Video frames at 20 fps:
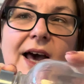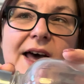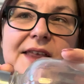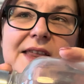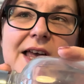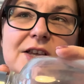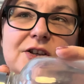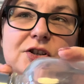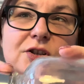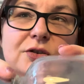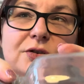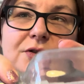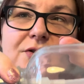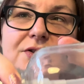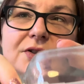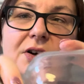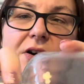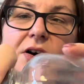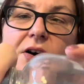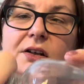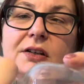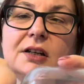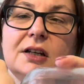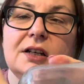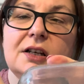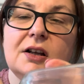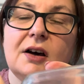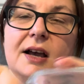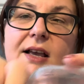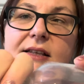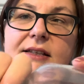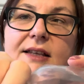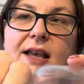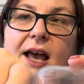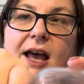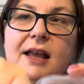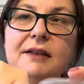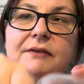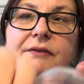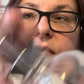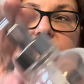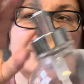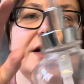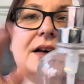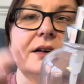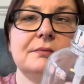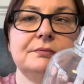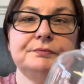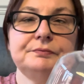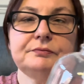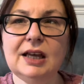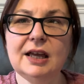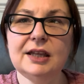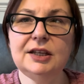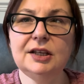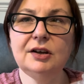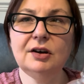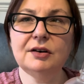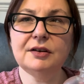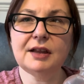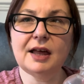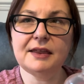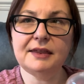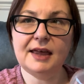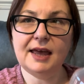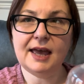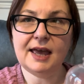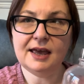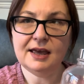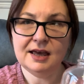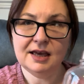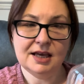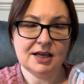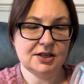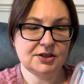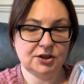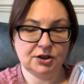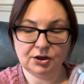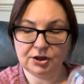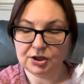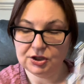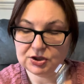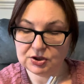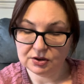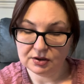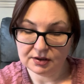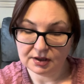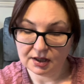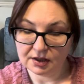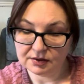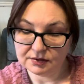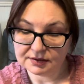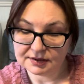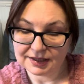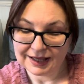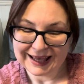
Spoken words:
And that screws on nice and firm. And you got that there. So you got your 2 of those.